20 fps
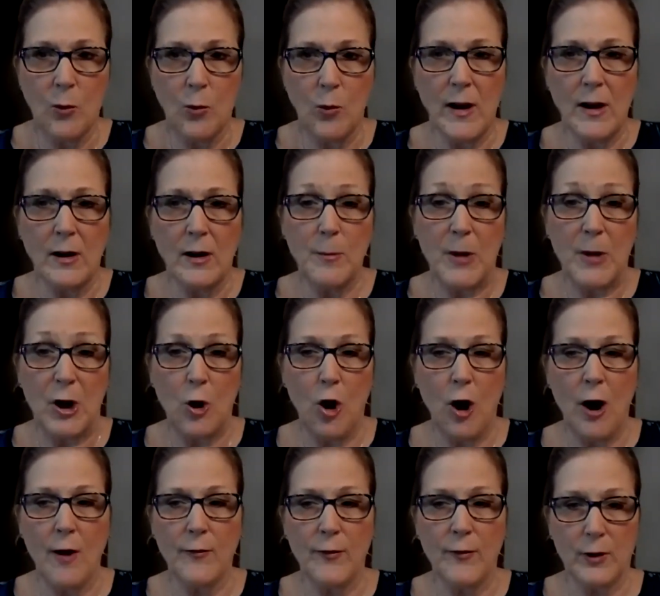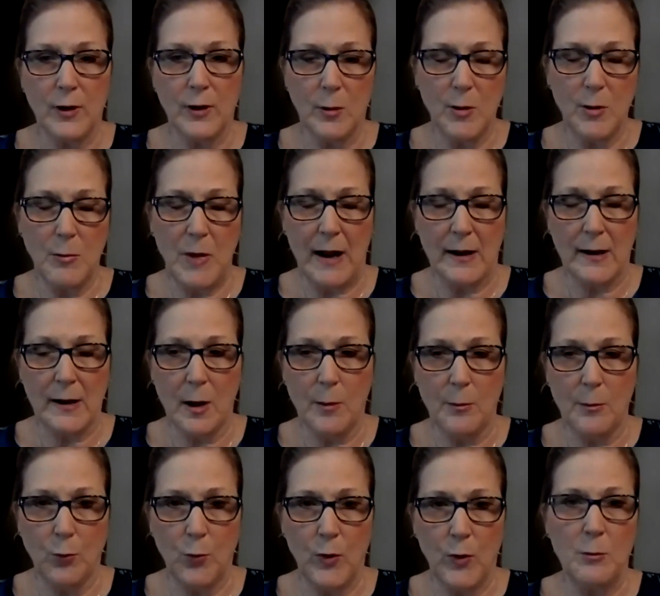we had been offered, let me back
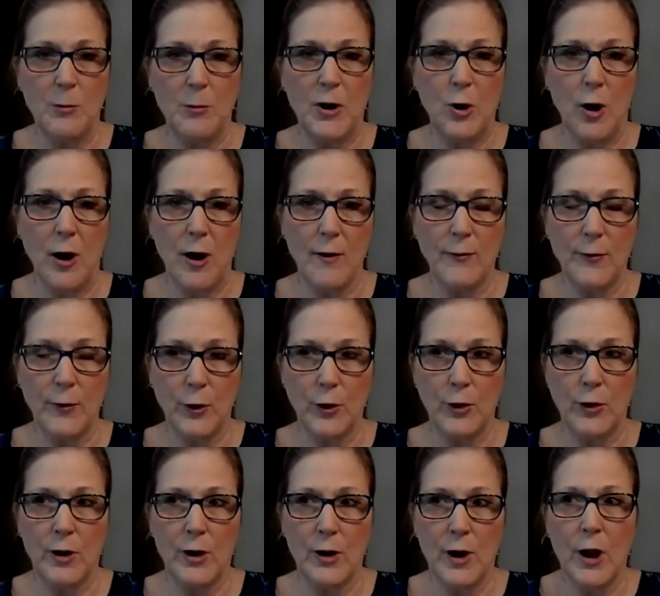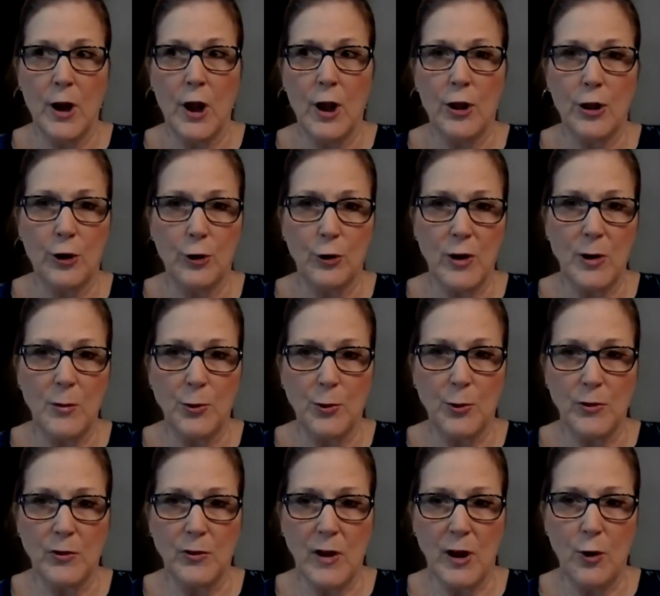up, we had been offered
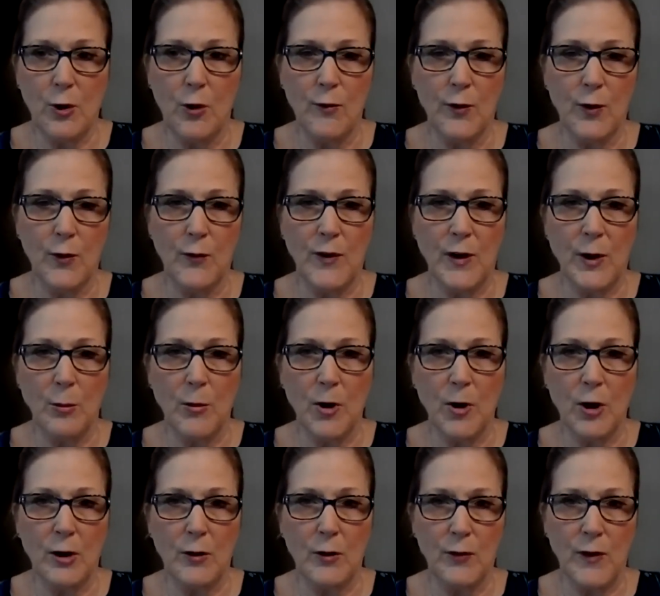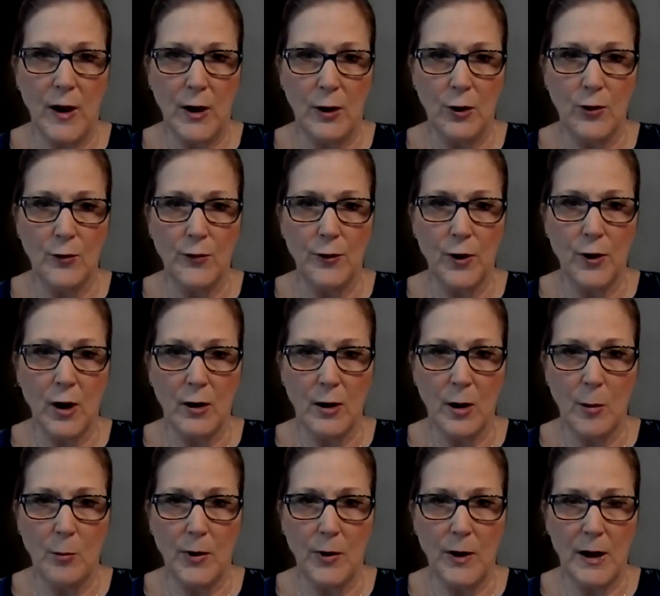30% over fair market value for our
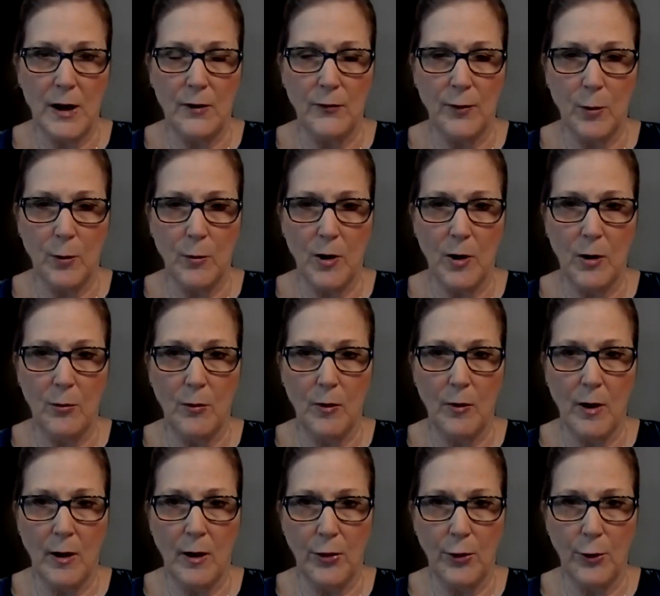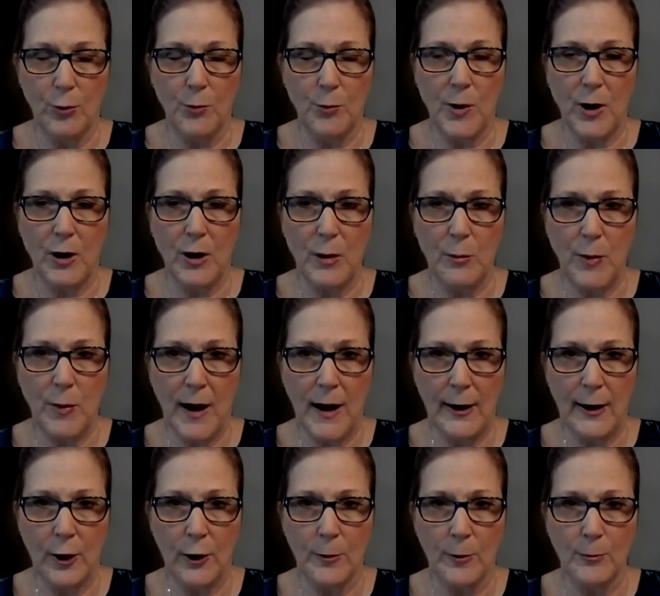company from a, a third party
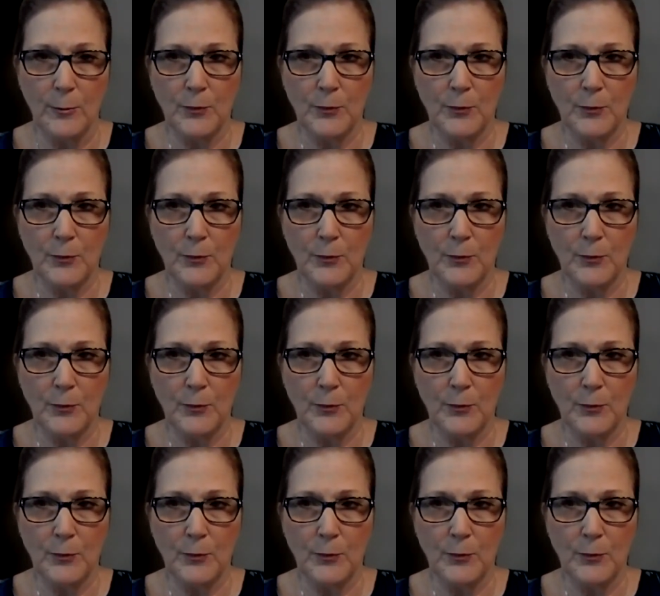buyer.